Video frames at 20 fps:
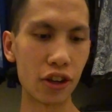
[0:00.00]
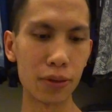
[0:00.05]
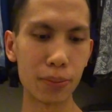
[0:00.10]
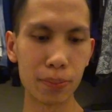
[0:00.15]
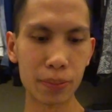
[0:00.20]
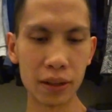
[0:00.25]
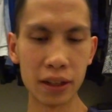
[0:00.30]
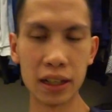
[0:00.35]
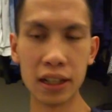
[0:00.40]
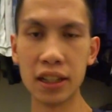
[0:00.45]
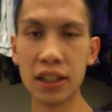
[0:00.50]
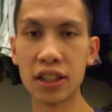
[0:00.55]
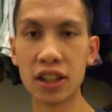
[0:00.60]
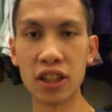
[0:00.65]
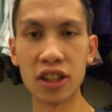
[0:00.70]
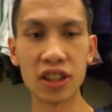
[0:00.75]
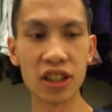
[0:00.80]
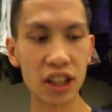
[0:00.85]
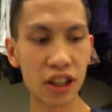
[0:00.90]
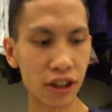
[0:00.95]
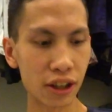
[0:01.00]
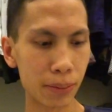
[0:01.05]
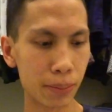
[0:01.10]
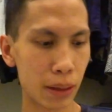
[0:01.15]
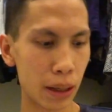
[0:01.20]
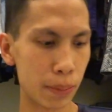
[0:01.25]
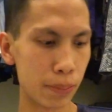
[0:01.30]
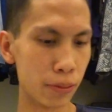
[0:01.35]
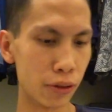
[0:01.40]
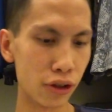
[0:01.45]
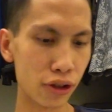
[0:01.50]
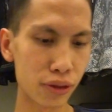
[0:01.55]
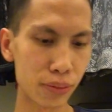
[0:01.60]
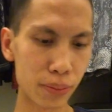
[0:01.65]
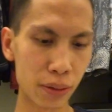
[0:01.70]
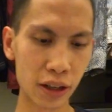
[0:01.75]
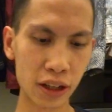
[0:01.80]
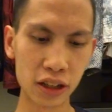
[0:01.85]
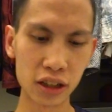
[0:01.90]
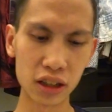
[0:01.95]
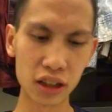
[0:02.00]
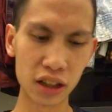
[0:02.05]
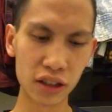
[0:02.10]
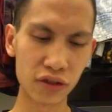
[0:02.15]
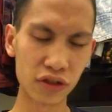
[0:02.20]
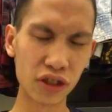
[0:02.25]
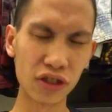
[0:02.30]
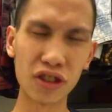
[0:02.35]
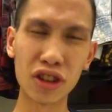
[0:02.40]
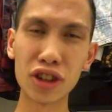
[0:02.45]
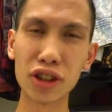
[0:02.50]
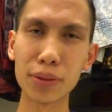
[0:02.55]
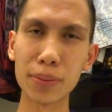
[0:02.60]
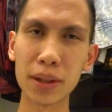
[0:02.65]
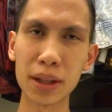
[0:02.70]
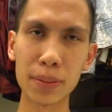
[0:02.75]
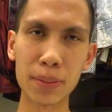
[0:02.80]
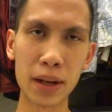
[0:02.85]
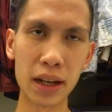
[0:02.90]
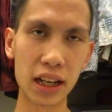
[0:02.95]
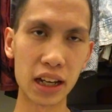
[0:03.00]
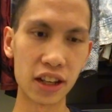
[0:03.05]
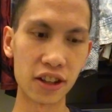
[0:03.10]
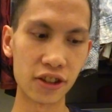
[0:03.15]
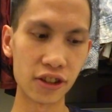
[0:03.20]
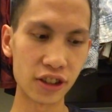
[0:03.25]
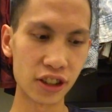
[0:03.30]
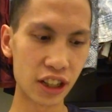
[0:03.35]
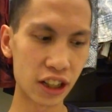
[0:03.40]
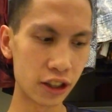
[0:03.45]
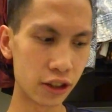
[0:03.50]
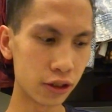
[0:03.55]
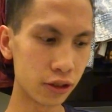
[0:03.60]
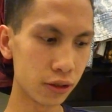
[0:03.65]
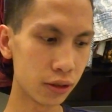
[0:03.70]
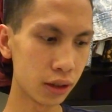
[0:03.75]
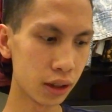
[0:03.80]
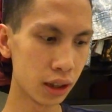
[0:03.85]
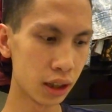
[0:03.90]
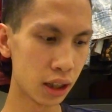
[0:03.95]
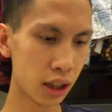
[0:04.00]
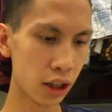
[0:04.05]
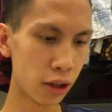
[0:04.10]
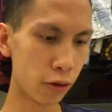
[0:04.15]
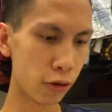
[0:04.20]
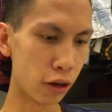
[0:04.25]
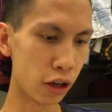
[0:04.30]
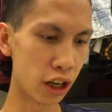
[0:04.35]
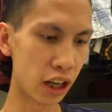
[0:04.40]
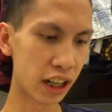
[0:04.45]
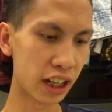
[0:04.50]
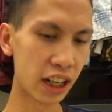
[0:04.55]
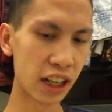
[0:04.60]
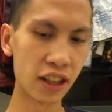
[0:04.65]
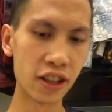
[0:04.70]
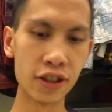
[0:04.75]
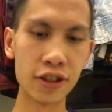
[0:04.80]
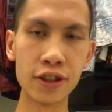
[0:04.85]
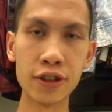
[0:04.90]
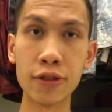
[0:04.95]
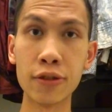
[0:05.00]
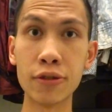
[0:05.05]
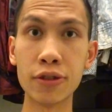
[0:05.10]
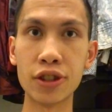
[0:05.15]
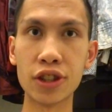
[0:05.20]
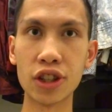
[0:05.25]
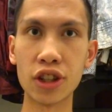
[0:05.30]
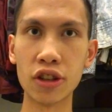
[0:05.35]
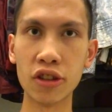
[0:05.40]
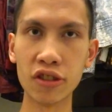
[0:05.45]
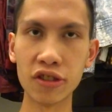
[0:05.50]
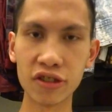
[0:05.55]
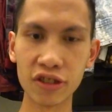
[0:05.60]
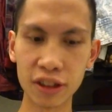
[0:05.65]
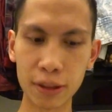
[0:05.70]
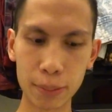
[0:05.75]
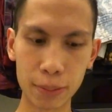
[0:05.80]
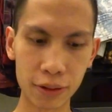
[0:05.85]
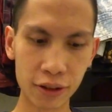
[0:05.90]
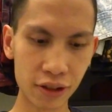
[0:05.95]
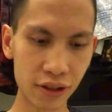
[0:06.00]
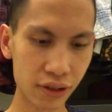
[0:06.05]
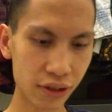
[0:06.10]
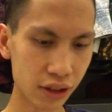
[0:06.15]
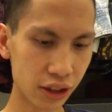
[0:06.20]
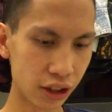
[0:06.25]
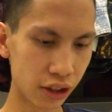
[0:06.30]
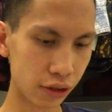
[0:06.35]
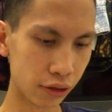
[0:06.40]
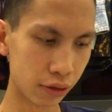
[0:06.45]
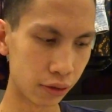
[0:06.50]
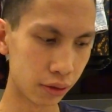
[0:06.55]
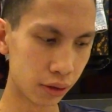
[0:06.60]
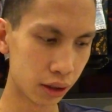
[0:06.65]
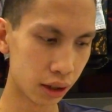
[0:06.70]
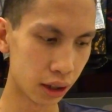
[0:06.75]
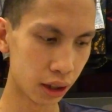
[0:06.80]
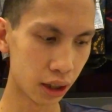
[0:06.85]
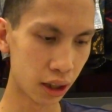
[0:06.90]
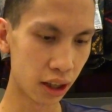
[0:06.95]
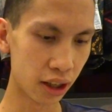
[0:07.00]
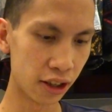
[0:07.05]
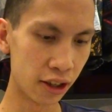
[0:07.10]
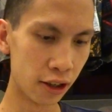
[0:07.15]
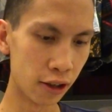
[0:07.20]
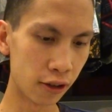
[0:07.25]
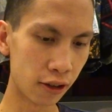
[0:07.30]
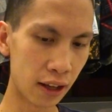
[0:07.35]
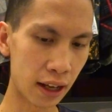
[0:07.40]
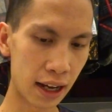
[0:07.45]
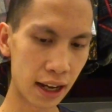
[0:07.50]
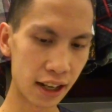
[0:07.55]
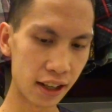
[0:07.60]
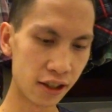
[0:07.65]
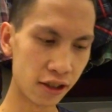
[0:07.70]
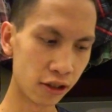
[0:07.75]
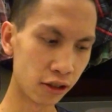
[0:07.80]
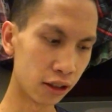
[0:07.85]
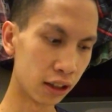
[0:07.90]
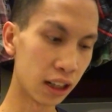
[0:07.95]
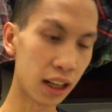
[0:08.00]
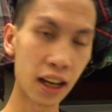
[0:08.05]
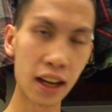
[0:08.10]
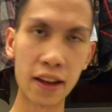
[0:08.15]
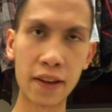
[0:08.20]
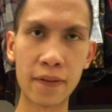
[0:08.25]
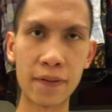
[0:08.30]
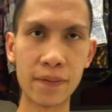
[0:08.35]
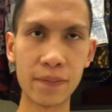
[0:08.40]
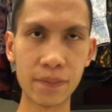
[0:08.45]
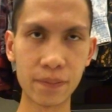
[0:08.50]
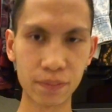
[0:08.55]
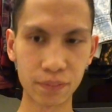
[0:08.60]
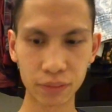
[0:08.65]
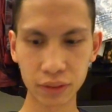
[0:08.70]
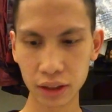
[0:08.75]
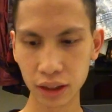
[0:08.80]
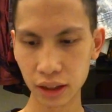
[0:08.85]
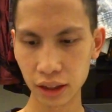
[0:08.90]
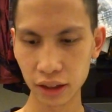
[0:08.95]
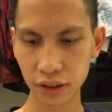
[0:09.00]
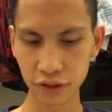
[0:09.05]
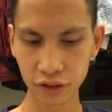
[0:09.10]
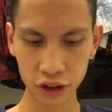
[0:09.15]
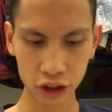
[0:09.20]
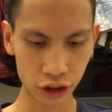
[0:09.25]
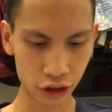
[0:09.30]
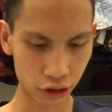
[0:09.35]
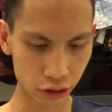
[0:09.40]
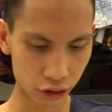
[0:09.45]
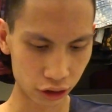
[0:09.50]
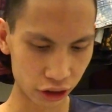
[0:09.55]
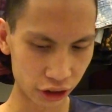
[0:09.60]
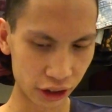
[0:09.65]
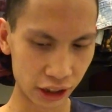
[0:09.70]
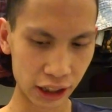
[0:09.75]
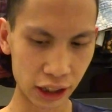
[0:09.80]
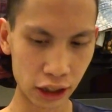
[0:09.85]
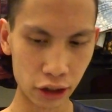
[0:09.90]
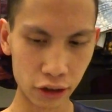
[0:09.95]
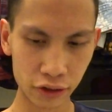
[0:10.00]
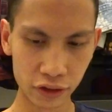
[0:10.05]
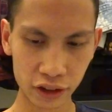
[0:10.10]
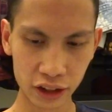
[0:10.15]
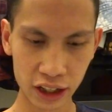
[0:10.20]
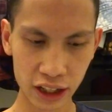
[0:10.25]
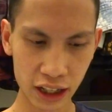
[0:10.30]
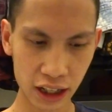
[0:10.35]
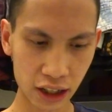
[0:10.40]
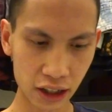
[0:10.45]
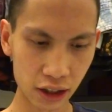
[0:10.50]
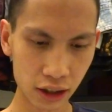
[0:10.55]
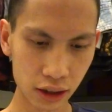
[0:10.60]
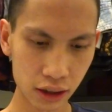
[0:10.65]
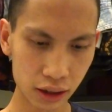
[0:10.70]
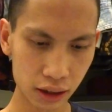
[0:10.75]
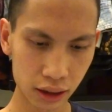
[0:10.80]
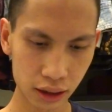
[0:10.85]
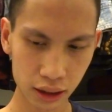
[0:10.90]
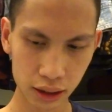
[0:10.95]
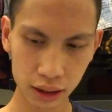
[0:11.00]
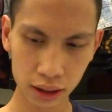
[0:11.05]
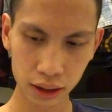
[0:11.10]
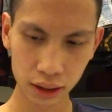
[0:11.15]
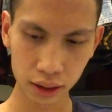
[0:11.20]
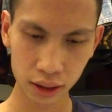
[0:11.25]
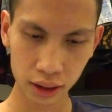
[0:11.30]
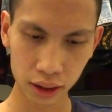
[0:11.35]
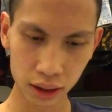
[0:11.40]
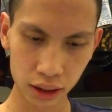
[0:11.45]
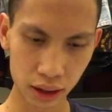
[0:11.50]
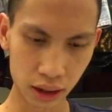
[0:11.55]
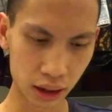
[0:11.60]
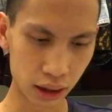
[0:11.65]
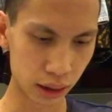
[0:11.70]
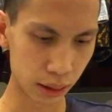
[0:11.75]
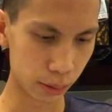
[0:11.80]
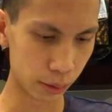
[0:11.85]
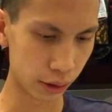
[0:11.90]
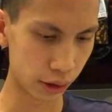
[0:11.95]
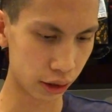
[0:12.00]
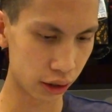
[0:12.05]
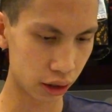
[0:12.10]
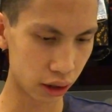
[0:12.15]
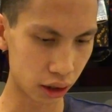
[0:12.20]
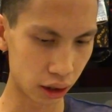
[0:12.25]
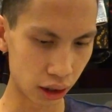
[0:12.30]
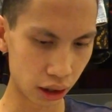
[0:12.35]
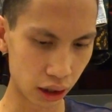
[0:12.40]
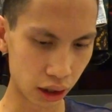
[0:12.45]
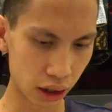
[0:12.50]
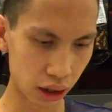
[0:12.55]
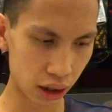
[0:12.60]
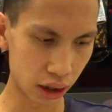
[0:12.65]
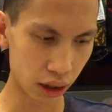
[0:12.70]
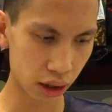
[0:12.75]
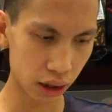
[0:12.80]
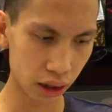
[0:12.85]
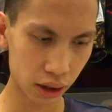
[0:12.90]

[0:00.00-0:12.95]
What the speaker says: open to sharing my book, because if you follow me on my other channel, where I kind of do journal flip throughs, you know that I do a lot of visual learning over there. Let's see.